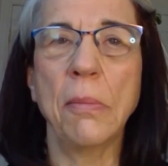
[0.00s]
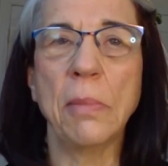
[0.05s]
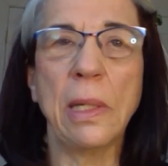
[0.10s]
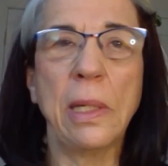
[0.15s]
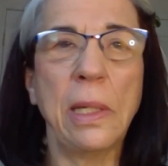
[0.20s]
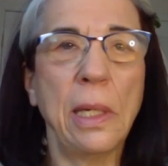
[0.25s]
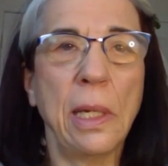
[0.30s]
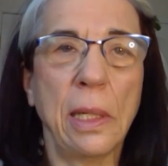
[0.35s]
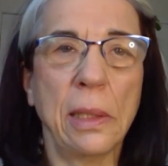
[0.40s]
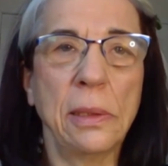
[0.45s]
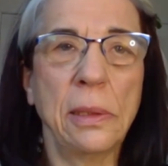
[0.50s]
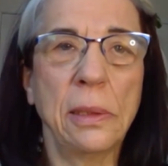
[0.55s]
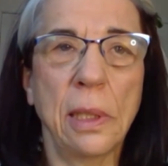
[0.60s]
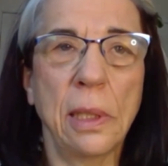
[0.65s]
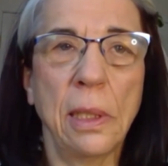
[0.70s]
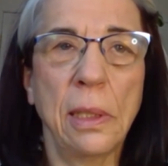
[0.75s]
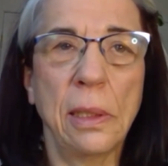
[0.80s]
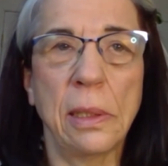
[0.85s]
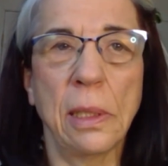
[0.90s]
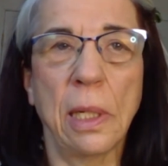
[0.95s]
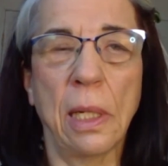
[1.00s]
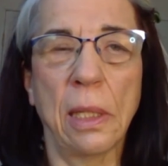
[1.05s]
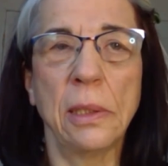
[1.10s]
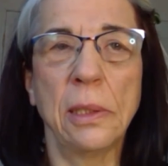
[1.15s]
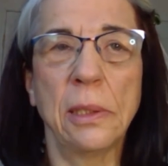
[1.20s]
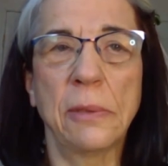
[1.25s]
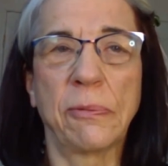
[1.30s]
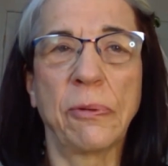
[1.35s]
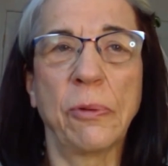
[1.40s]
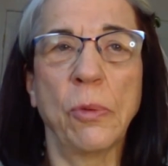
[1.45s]
Yes, it
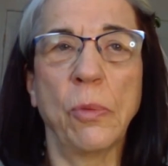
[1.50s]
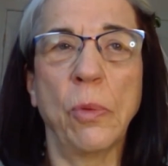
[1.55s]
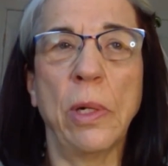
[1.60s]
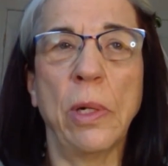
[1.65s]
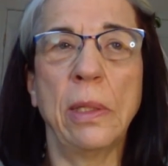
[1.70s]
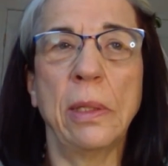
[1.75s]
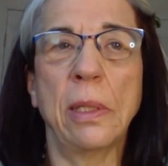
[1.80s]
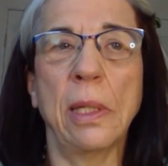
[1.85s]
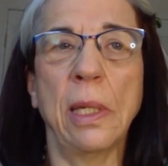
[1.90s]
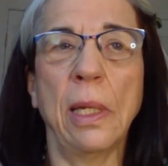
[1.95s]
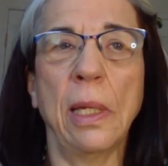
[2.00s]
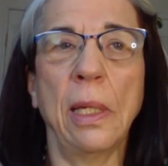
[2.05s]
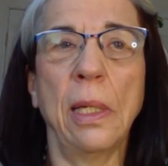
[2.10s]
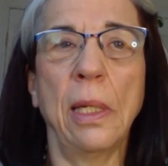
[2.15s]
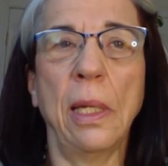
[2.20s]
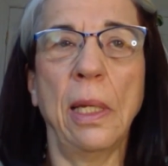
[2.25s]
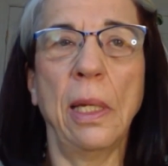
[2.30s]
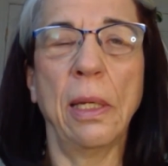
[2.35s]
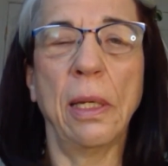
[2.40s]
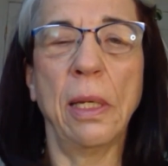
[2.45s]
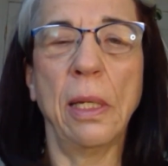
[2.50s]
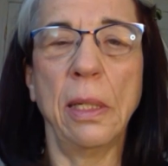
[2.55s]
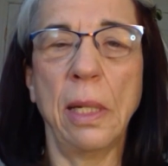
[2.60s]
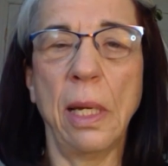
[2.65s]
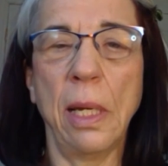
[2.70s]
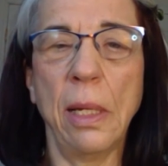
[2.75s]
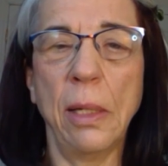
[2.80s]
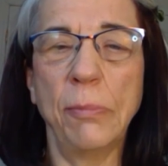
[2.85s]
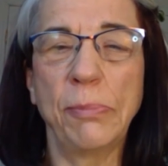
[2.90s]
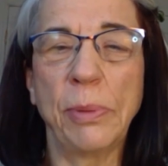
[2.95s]
does. For one thing, it can
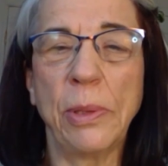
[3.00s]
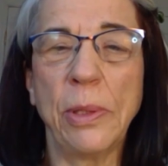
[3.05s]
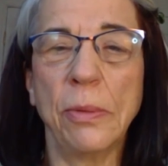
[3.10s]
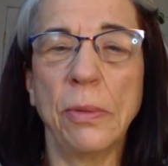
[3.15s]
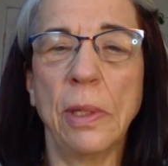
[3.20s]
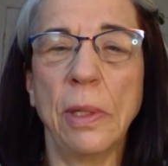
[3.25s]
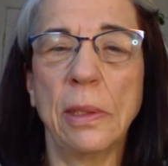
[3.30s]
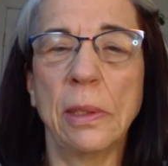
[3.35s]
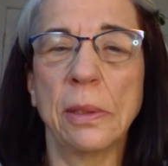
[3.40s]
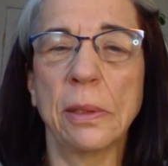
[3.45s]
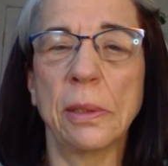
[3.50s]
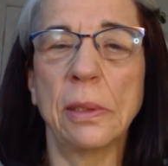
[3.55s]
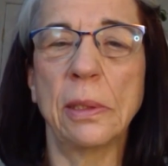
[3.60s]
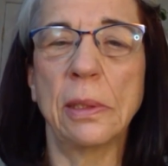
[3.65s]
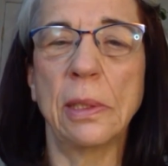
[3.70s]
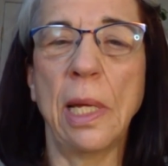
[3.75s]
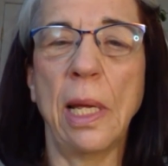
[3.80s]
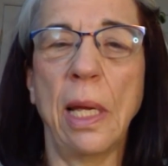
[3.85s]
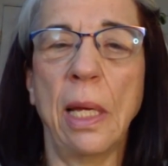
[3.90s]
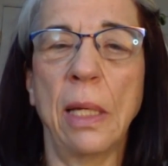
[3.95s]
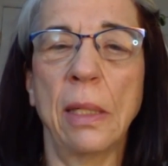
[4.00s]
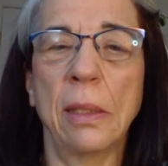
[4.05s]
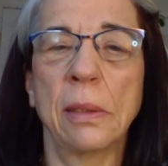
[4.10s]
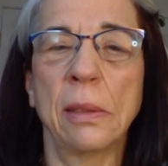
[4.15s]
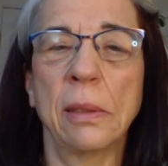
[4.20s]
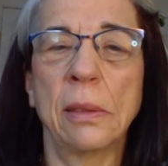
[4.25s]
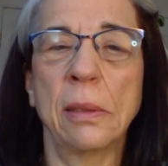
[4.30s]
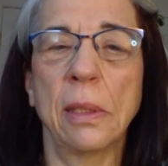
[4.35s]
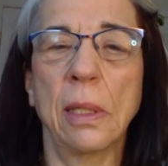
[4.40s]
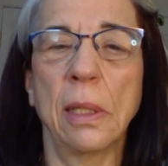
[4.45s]
help you
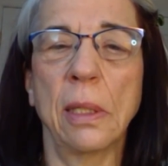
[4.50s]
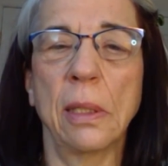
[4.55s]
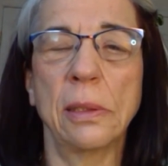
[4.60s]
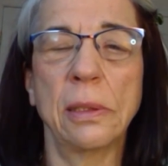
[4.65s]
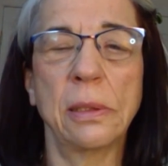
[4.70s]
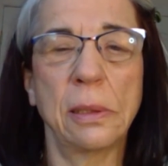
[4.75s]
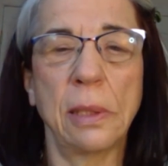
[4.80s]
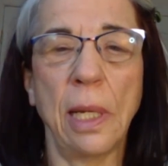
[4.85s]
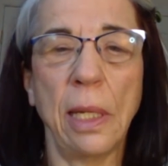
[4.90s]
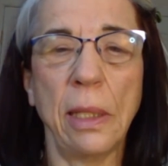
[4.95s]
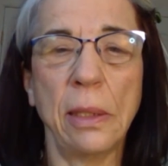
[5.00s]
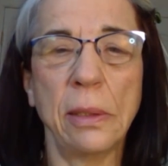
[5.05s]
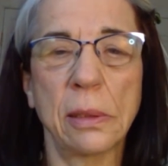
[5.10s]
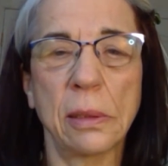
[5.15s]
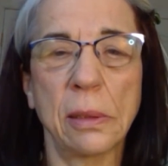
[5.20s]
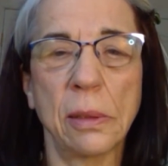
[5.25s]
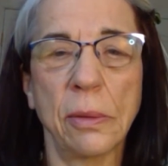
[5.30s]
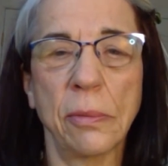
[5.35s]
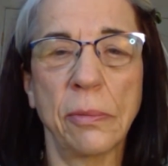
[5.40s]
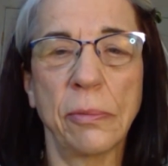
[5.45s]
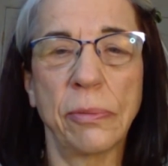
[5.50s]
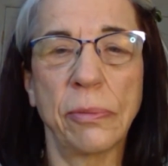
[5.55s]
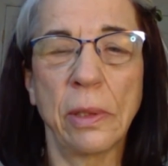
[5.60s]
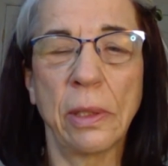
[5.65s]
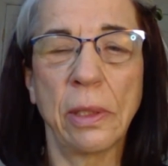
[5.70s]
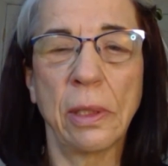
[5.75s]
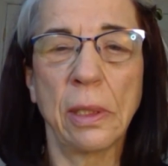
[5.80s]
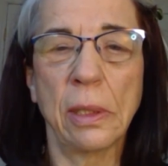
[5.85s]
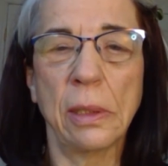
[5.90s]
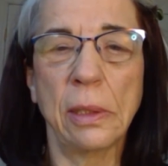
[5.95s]
understand states of
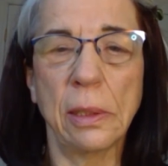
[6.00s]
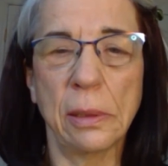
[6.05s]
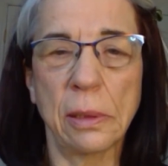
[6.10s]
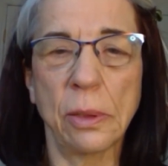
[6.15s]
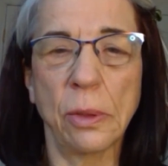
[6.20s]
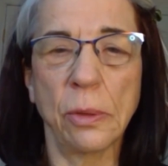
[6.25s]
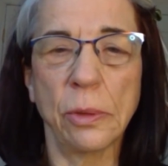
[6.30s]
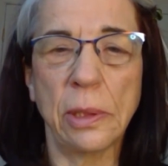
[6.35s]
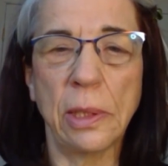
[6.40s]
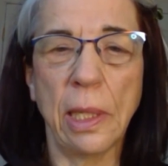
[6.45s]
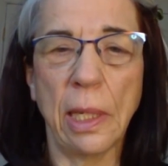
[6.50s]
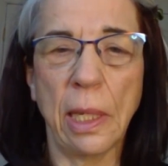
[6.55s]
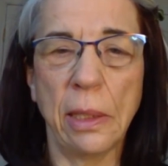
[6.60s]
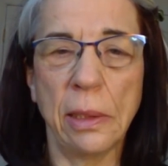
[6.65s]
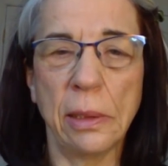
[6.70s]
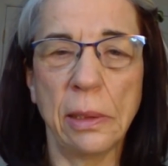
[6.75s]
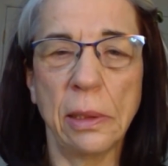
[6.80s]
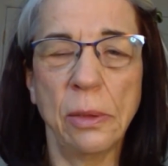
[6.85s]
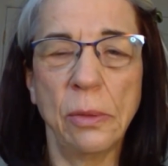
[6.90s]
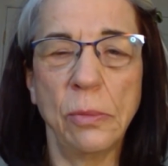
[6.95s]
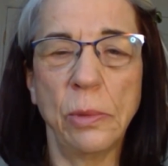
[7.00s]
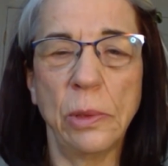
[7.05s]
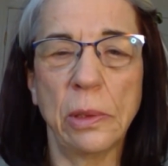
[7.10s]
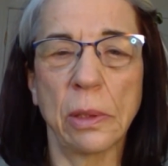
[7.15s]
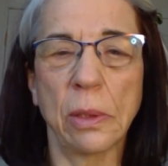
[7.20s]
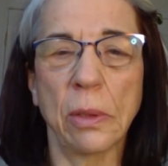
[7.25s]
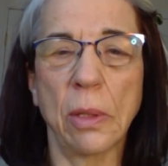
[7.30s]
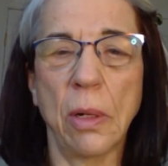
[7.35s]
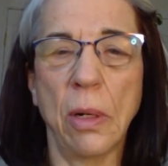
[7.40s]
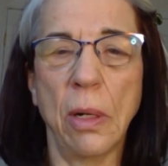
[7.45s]
dissociation, which
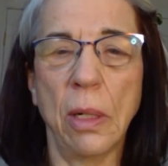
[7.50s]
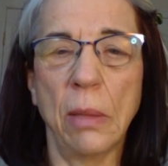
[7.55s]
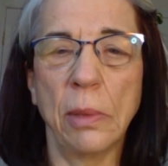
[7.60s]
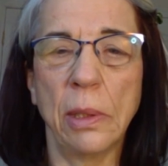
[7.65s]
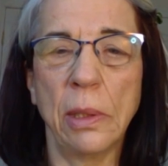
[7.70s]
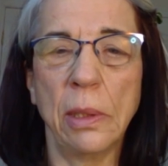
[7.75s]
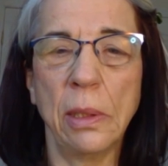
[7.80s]
are common